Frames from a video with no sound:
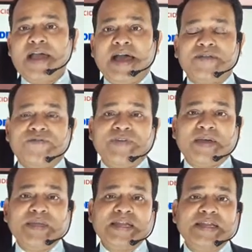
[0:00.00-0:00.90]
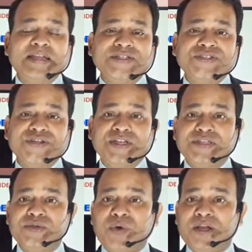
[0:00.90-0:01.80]
And family history
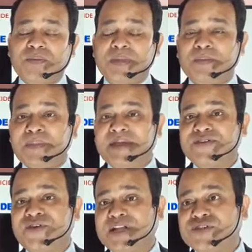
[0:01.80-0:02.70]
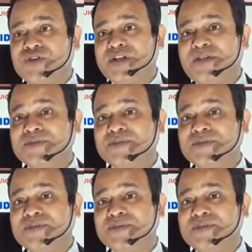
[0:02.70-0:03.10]
is one of the matter actually.